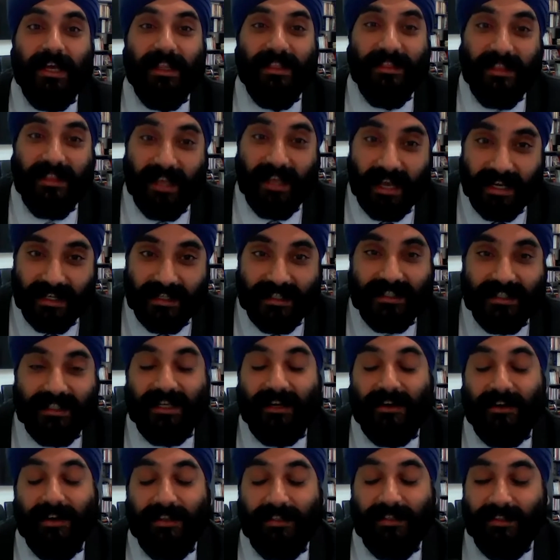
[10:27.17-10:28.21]

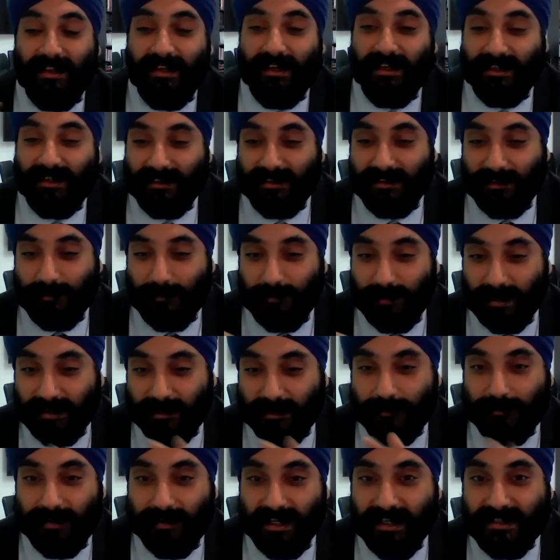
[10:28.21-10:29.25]
Then I think with
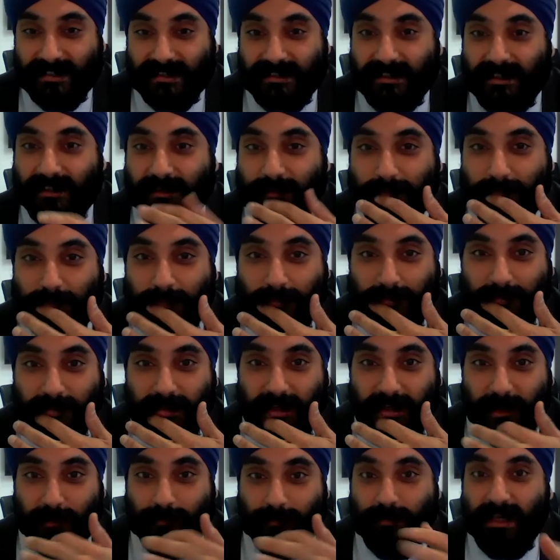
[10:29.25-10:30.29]
the recent,
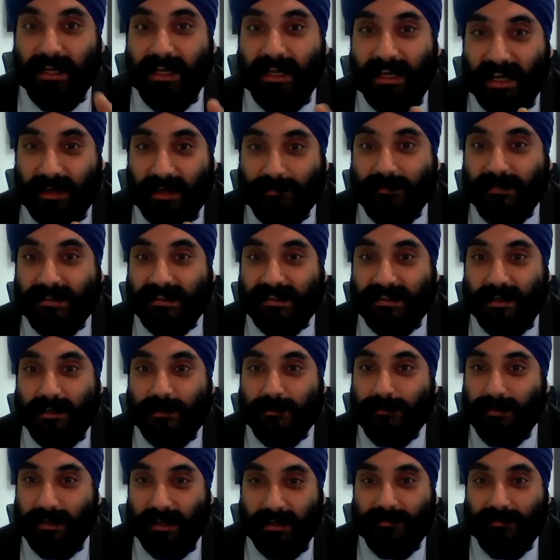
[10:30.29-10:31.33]
BLM
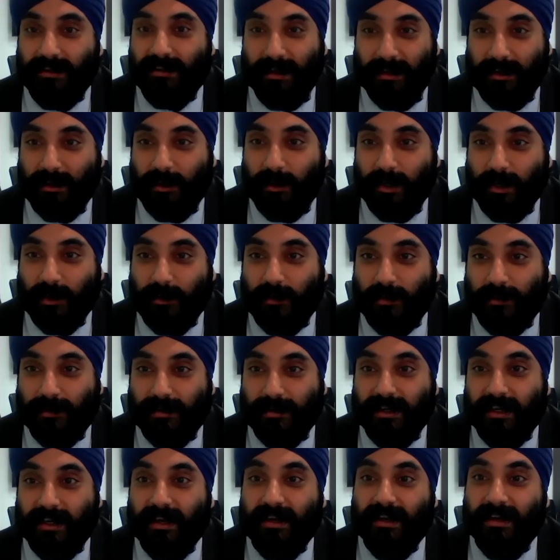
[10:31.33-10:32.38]
stuff and everything going
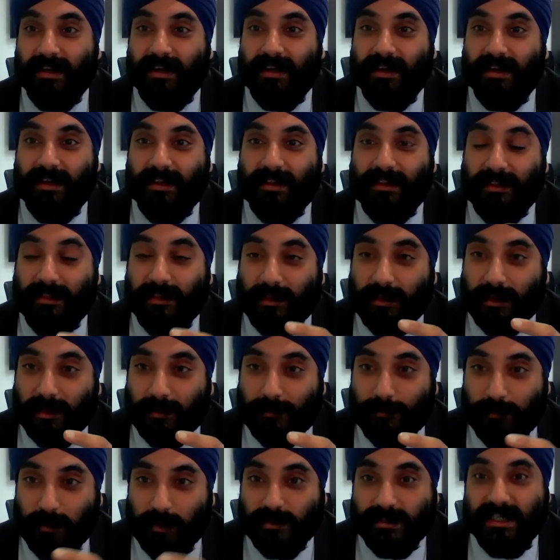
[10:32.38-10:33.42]
on,
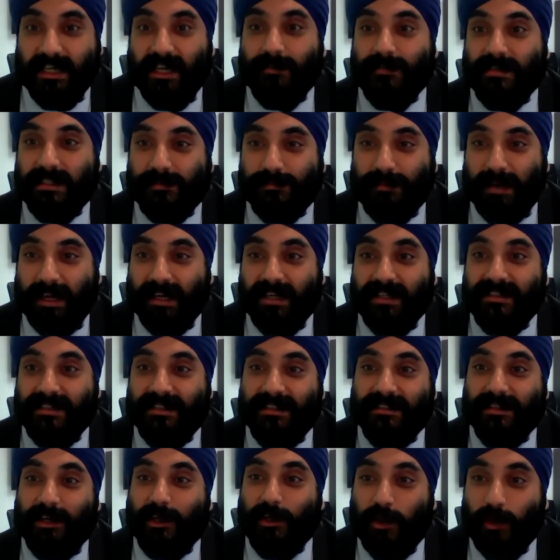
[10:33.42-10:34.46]
museum
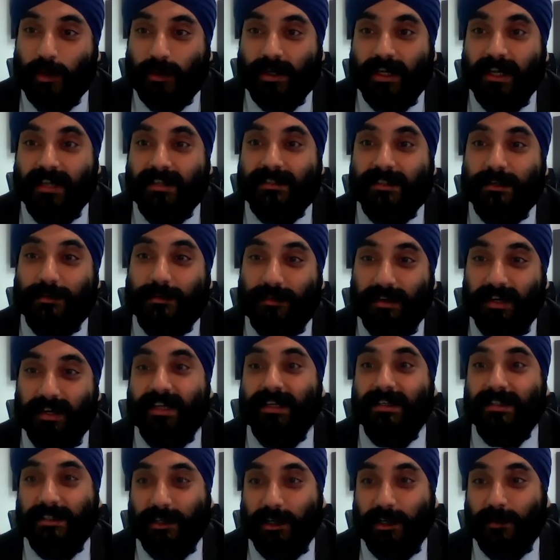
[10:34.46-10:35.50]
spaces are looking to
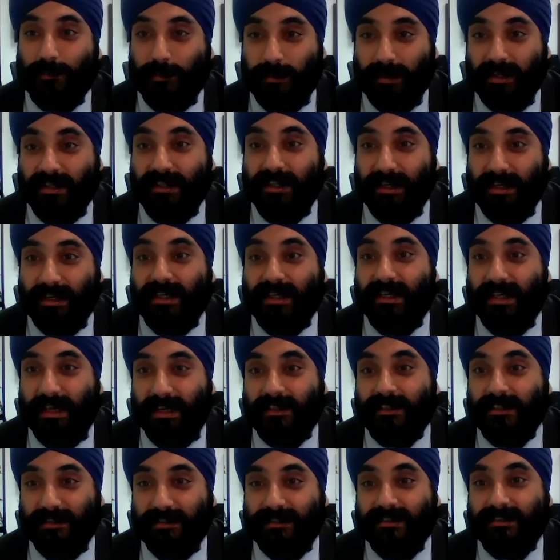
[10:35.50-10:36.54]
reinterpret their
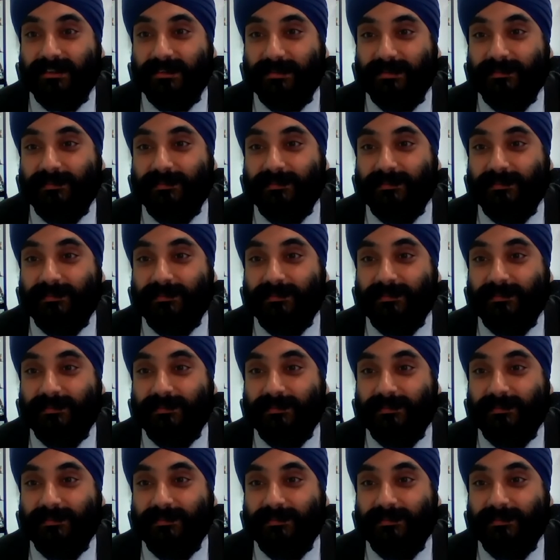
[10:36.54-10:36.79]
collections.